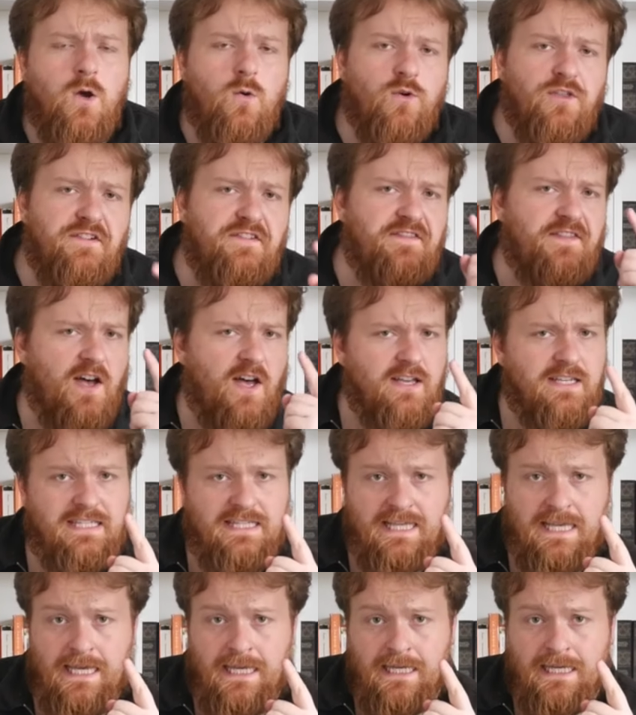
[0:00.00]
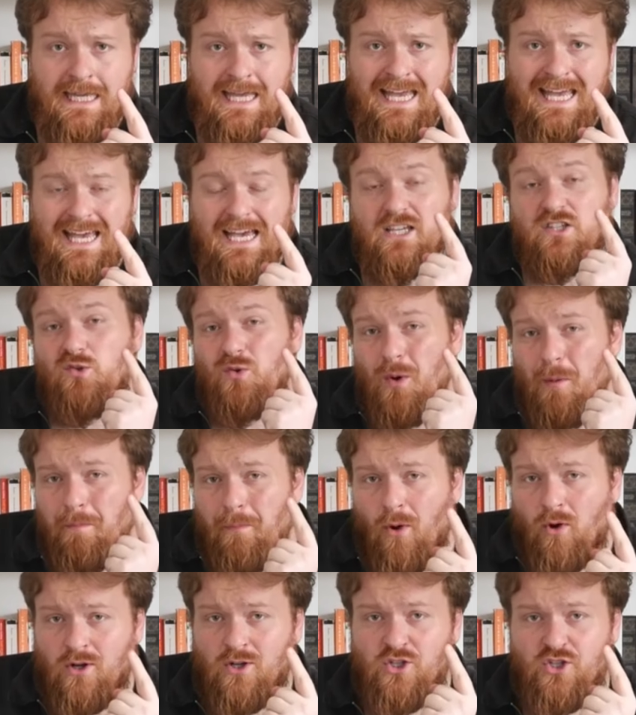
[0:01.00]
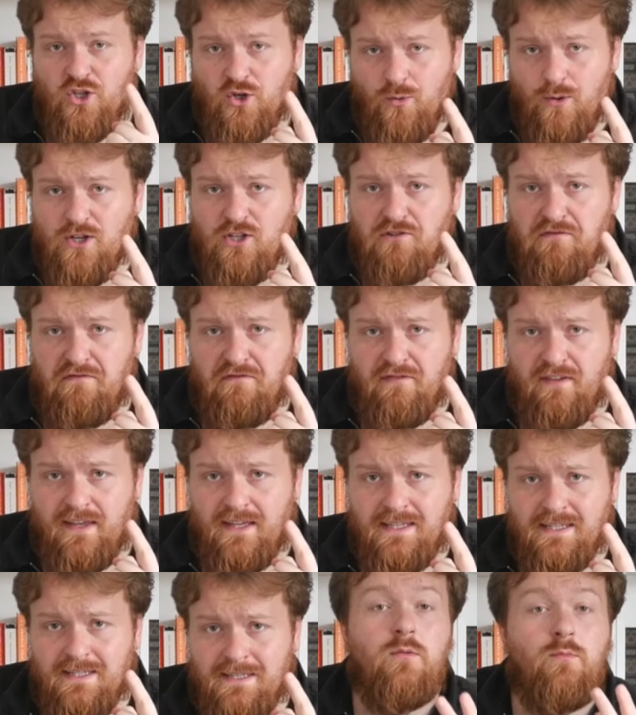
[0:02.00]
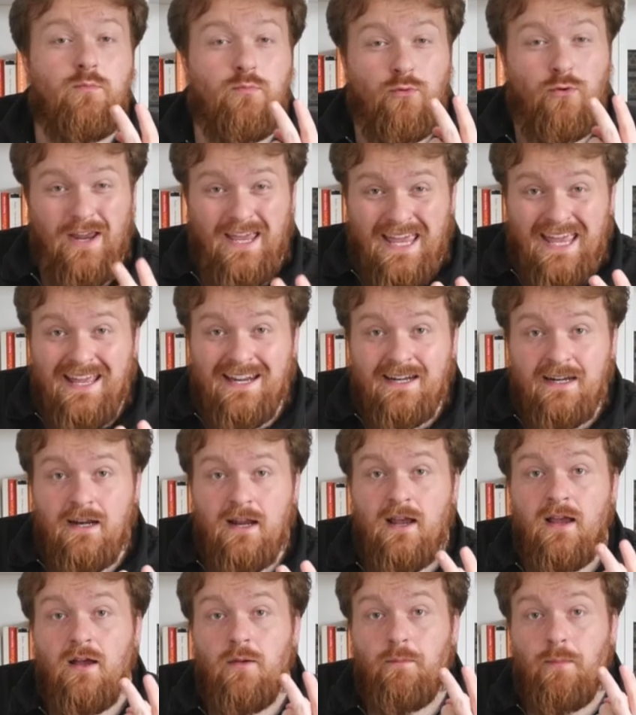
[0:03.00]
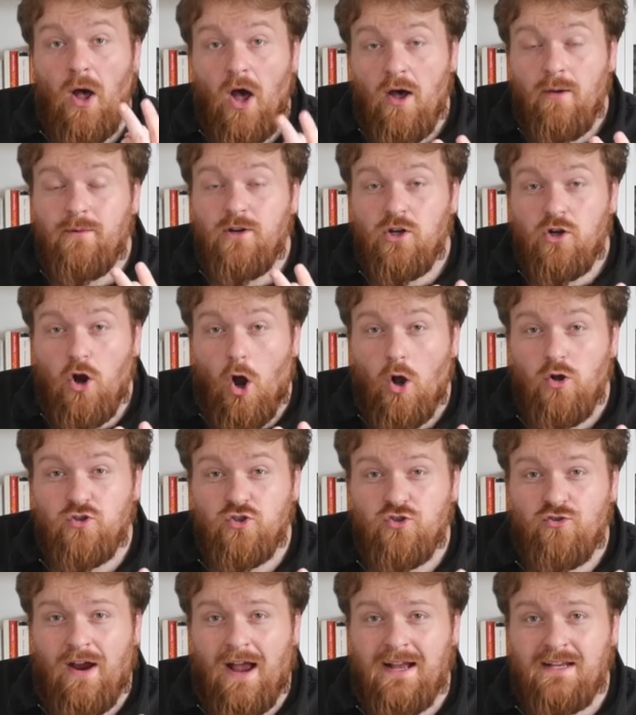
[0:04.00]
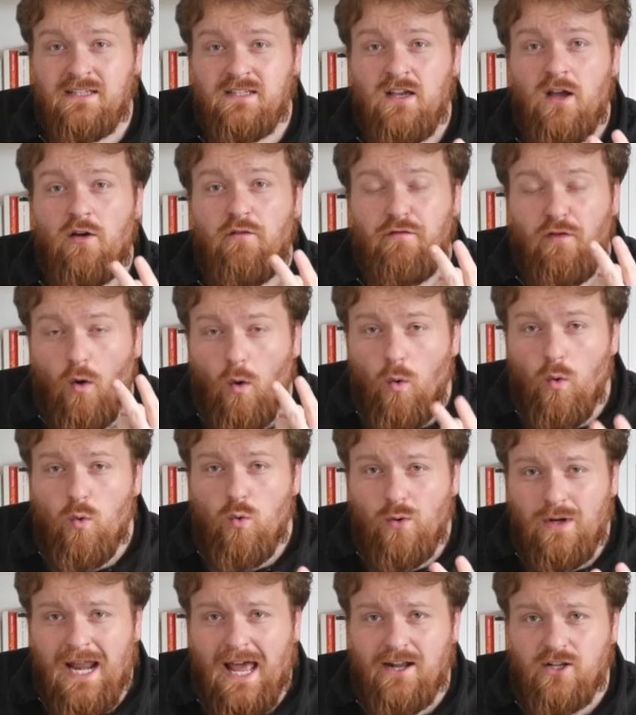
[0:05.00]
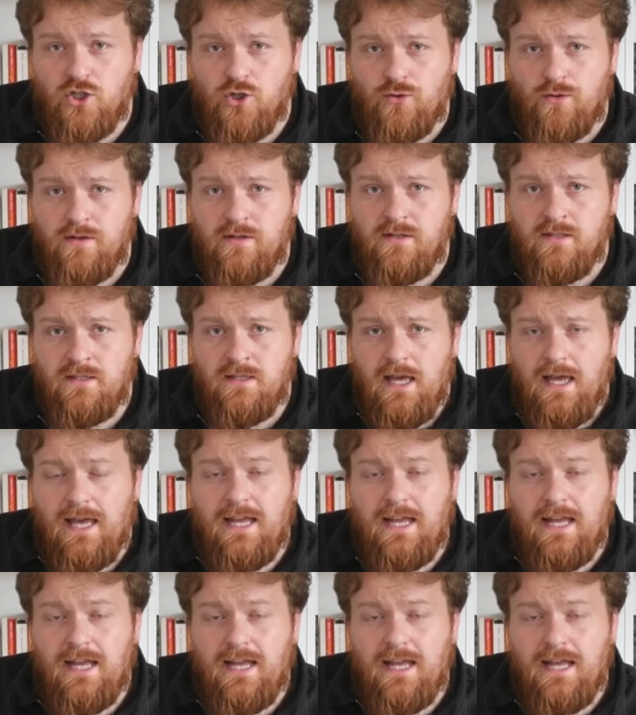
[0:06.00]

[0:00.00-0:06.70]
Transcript: Well, the first thing is to abolish tuition fees. Bring in permanent contracts for all lecturers.